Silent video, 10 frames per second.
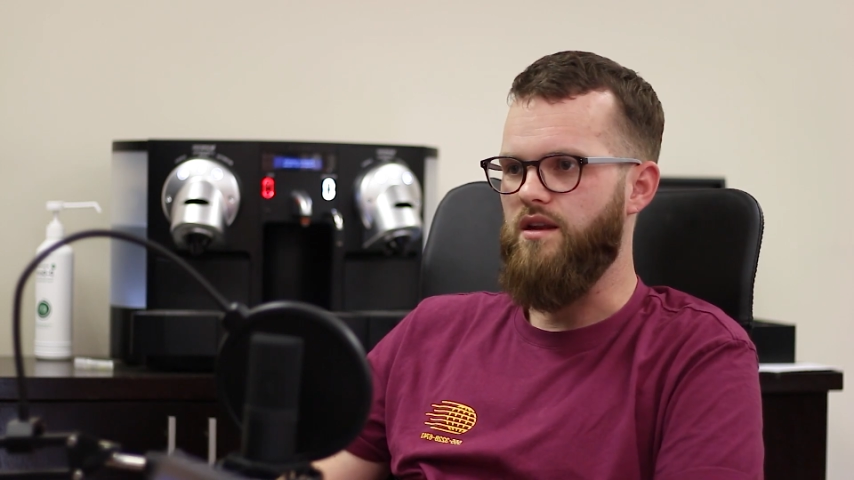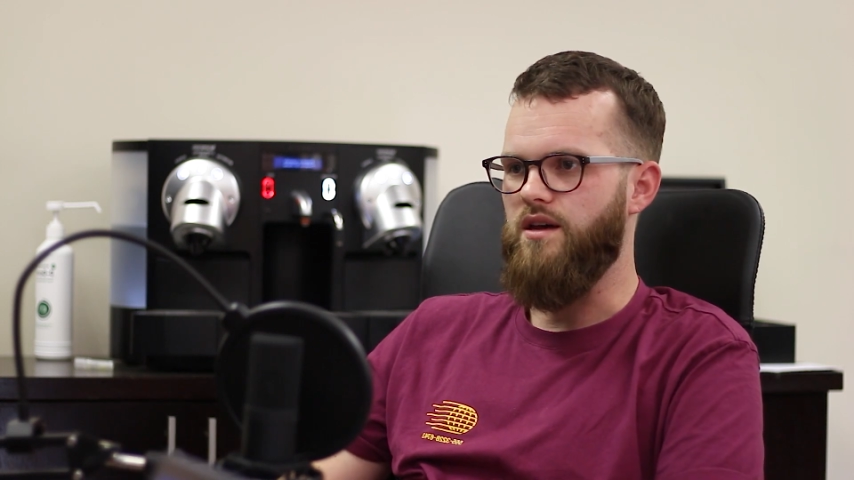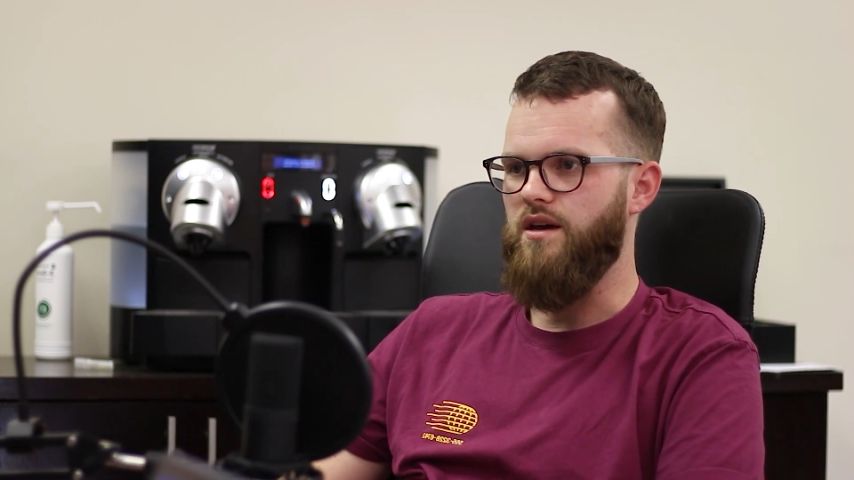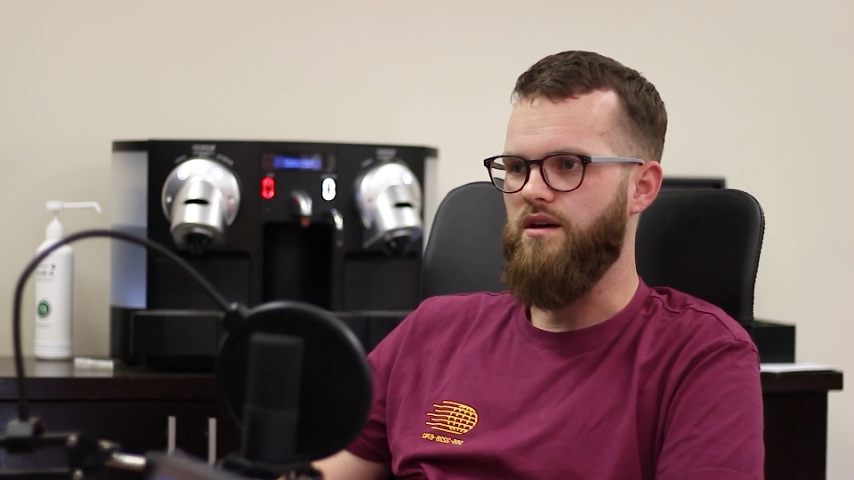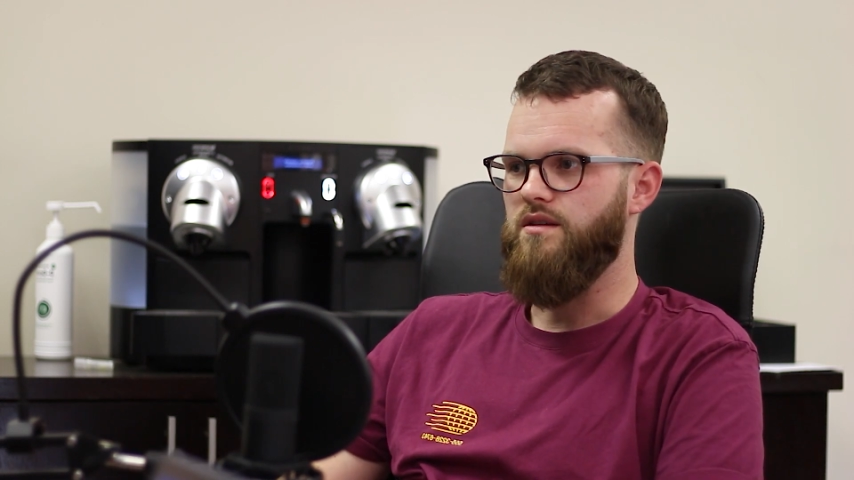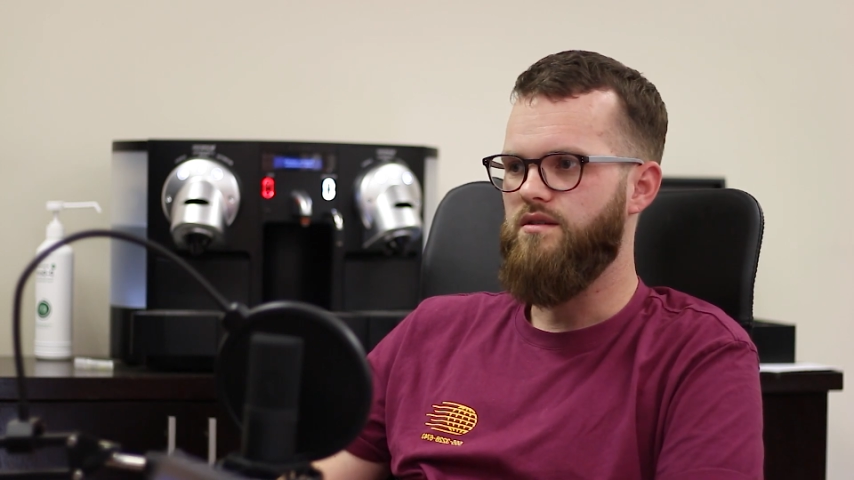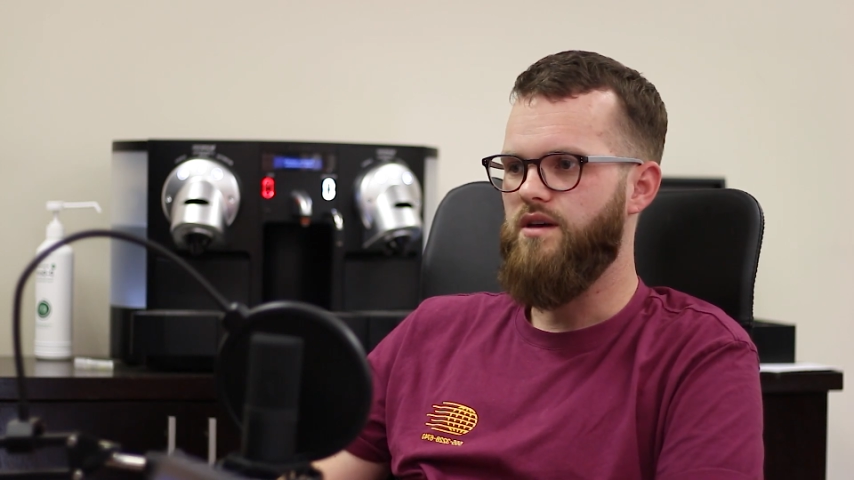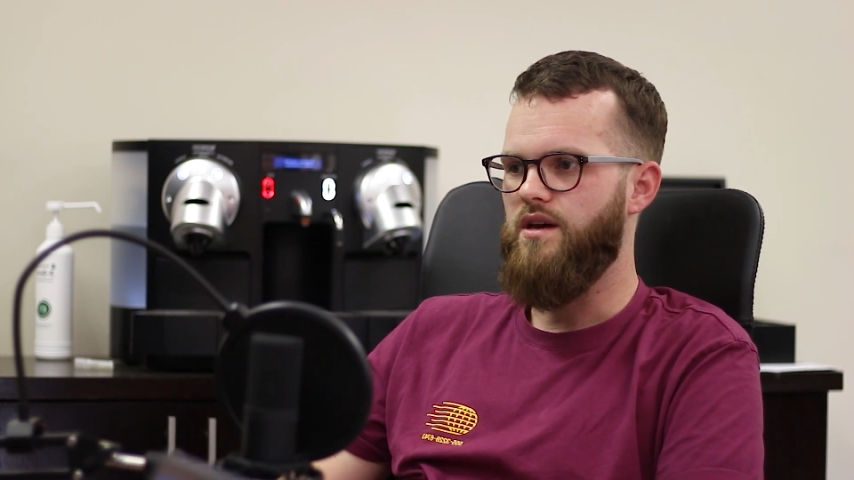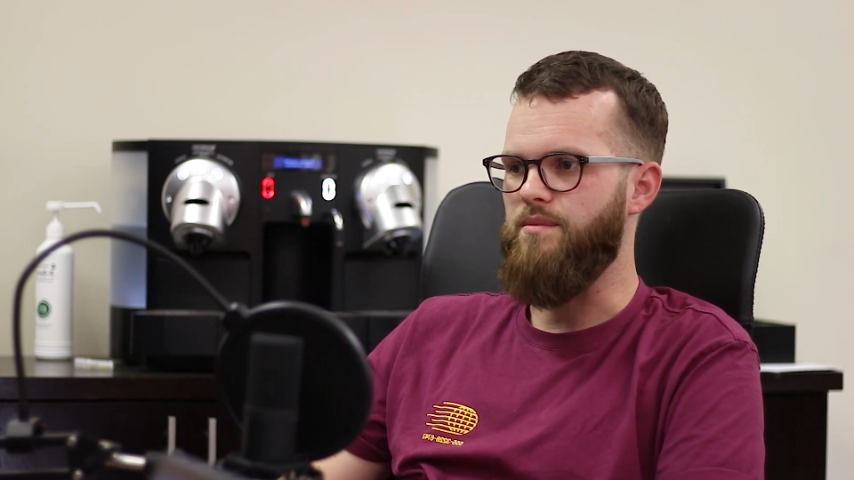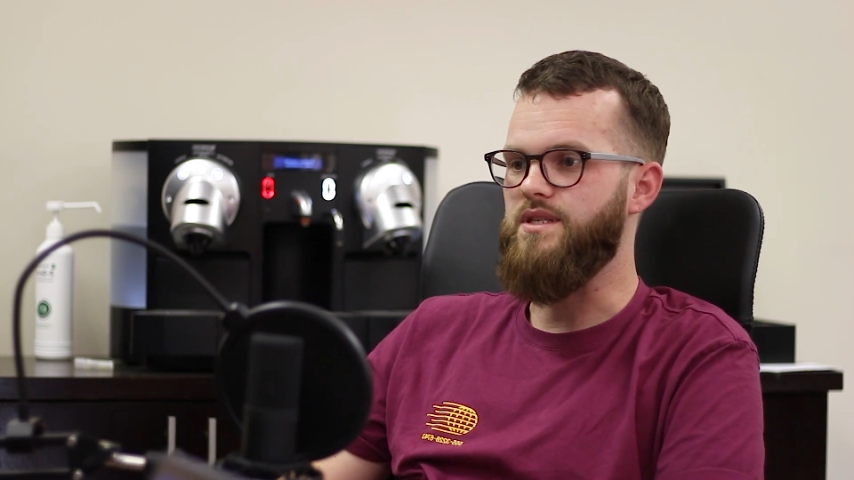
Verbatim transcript: and uh, I'm